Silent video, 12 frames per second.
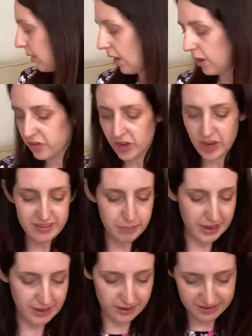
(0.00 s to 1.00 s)
I'll show you some of
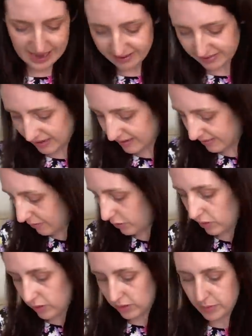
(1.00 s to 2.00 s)
my little testers. I've
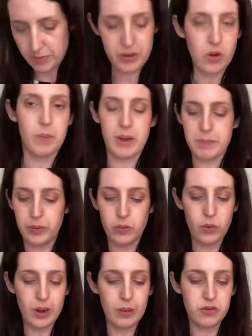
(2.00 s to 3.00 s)
got at the moment on my
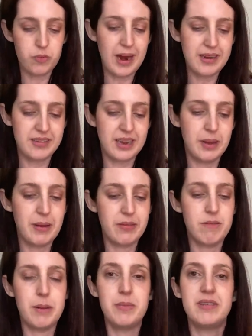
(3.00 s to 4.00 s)
ball, I was practicing a bit of
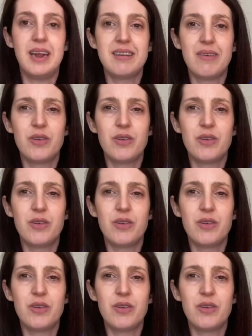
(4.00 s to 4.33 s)
the rib stitch.